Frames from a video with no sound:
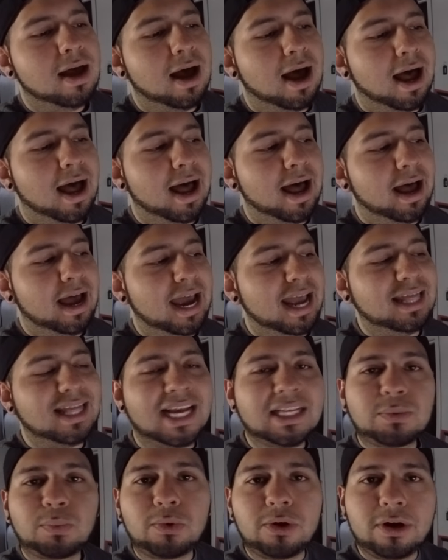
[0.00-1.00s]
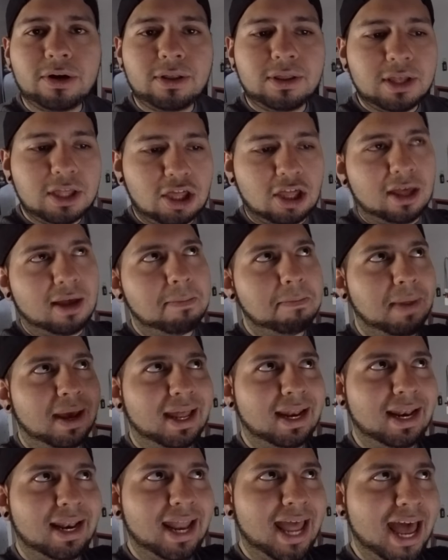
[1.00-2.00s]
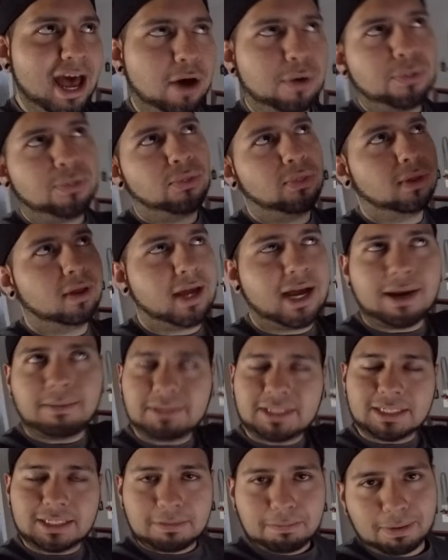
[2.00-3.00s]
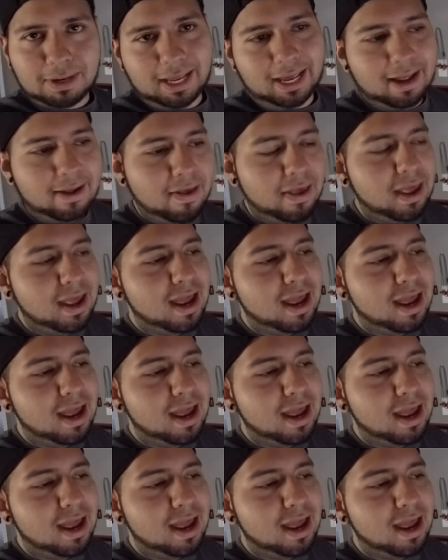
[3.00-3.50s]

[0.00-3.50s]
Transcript: And that's where the gym and health comes into play.